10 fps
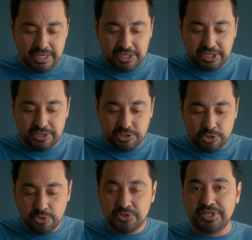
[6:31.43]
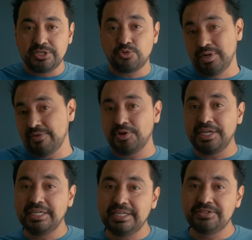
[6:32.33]
He can use this whenever
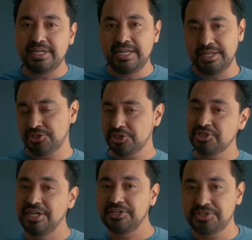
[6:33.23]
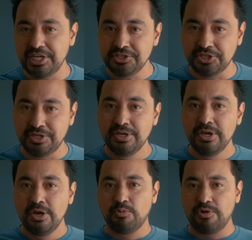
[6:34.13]
he needs it, and it's just an extension,
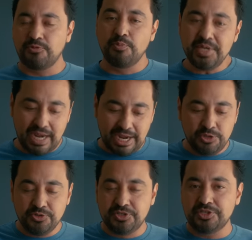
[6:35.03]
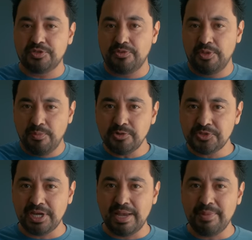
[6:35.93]
where for me, I use this the
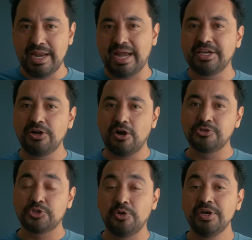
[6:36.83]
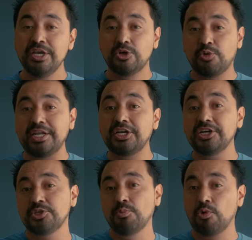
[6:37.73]
most time, and I can also create
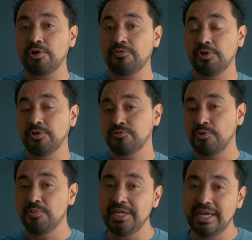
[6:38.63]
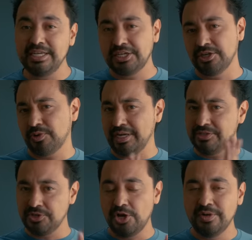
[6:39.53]
custom workflows for me, and he can create
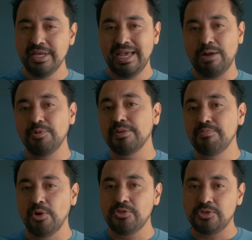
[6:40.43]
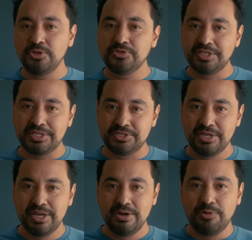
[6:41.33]
his own, and we can both use this
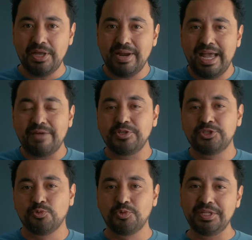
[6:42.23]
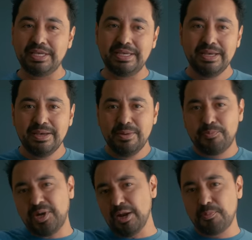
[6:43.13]
without having to really
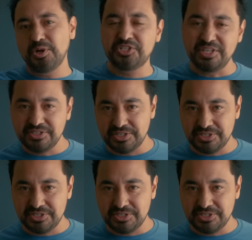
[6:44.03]
kind of push things